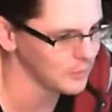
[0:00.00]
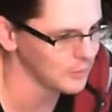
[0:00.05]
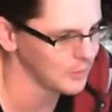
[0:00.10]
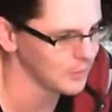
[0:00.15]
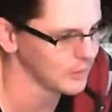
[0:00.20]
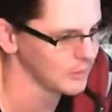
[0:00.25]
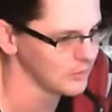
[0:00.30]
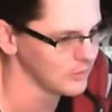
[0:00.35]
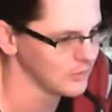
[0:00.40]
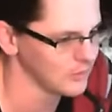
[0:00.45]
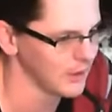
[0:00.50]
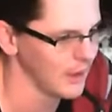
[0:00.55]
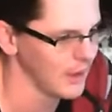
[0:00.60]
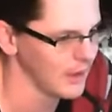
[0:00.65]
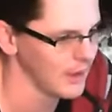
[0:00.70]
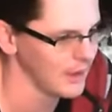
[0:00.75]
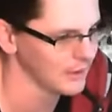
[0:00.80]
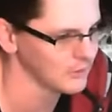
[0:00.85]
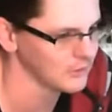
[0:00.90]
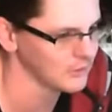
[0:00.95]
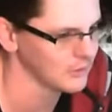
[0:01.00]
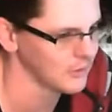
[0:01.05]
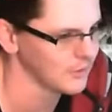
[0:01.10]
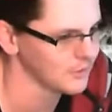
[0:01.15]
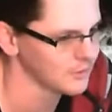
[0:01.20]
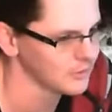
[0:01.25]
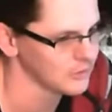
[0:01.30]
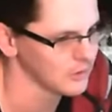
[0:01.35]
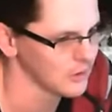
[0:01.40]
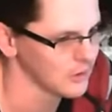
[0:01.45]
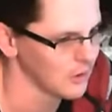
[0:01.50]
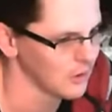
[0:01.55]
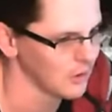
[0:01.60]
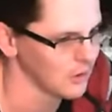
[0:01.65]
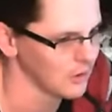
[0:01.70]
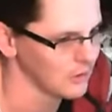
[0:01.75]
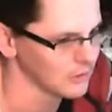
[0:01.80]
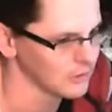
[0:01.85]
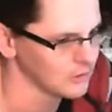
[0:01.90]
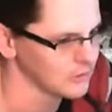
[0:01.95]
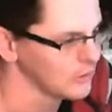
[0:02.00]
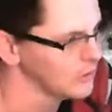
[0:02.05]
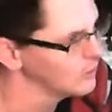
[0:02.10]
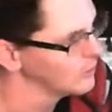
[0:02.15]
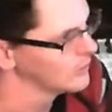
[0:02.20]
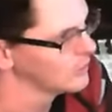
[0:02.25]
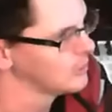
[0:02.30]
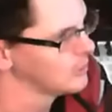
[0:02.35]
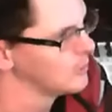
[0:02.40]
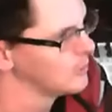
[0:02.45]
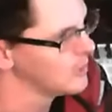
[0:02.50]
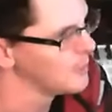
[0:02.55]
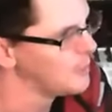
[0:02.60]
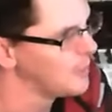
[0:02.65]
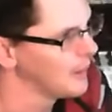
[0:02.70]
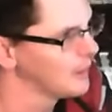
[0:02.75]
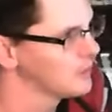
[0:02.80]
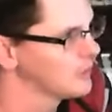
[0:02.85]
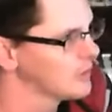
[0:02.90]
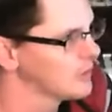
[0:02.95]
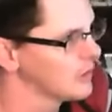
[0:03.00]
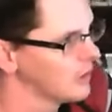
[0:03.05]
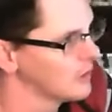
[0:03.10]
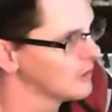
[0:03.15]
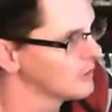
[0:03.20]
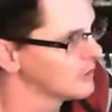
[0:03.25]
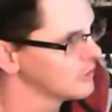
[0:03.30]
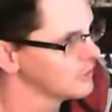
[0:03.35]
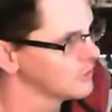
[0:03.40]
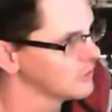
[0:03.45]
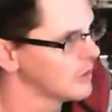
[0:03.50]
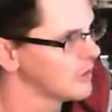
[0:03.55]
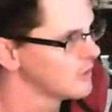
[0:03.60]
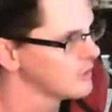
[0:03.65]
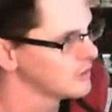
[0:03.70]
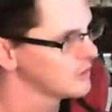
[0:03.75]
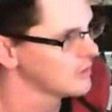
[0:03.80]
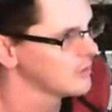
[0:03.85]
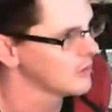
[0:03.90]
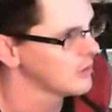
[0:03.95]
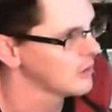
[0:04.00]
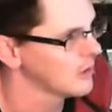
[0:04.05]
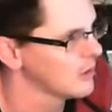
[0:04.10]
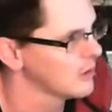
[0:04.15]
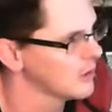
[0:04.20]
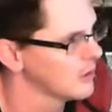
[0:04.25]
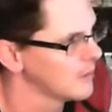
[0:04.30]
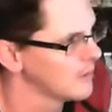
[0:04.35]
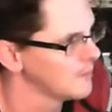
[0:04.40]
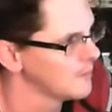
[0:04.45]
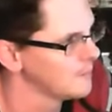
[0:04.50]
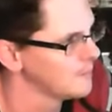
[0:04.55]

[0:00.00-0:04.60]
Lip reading: because the AX synths are still like some of the best Curtis synths, of